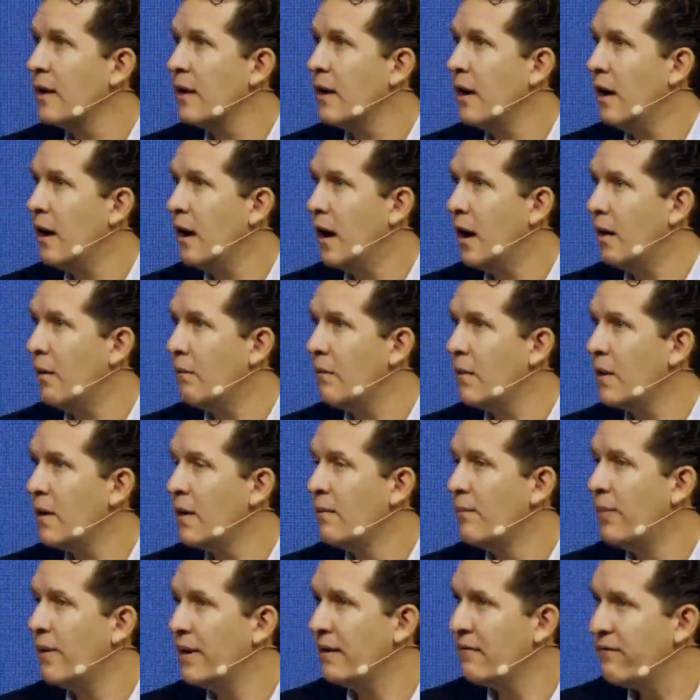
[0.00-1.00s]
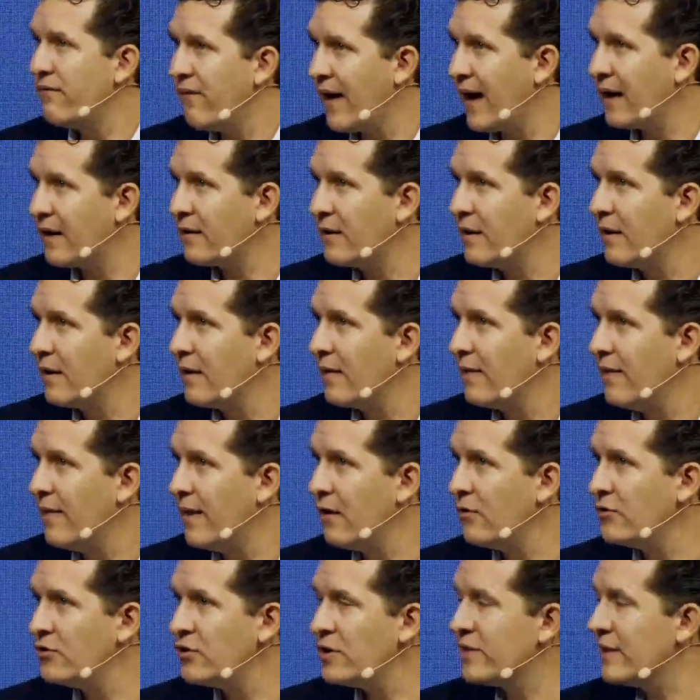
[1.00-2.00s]
But in fact, they're
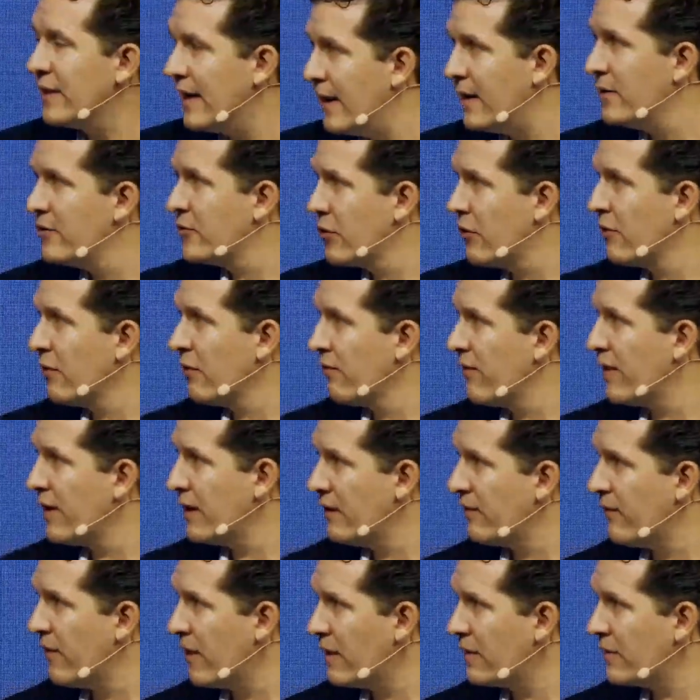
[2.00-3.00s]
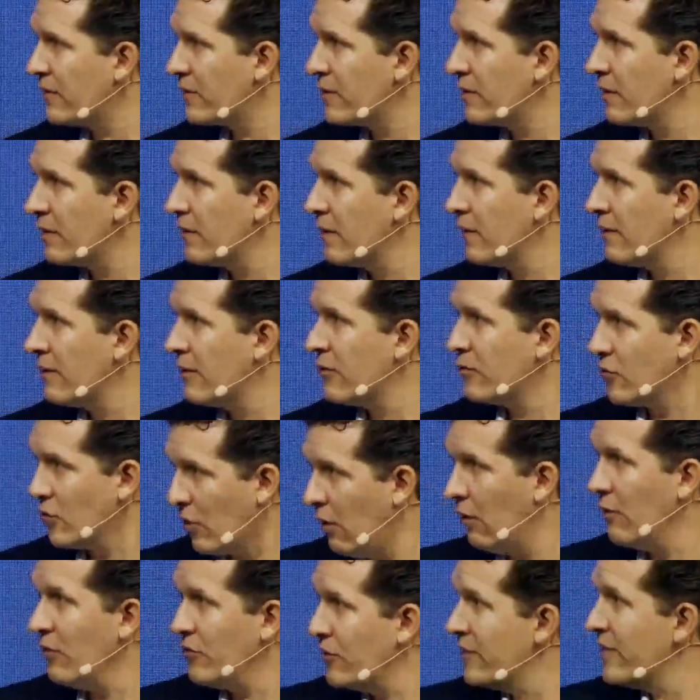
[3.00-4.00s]
just internal fund-of-funds. There's
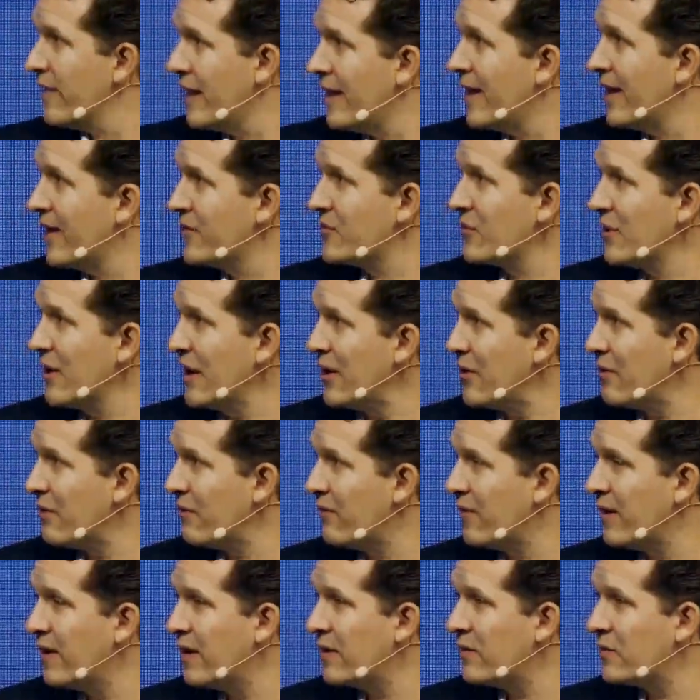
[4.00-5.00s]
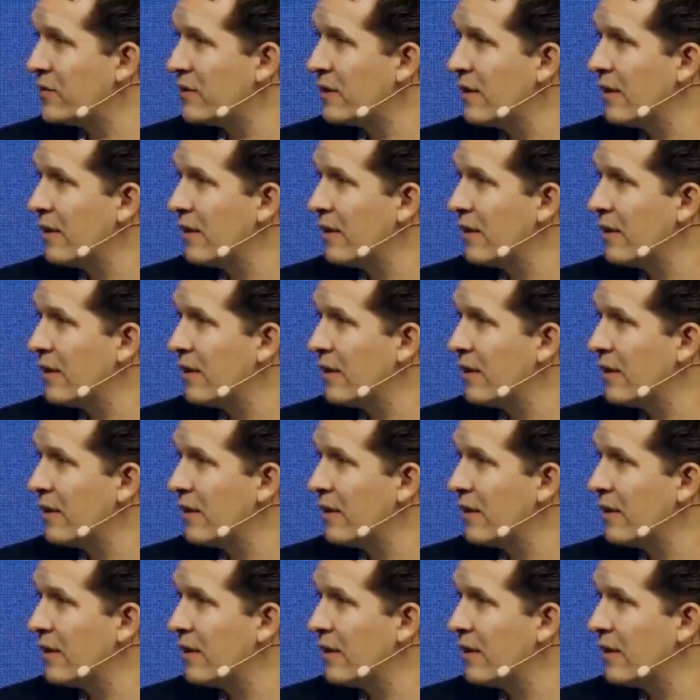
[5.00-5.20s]
also that extra layer of fees.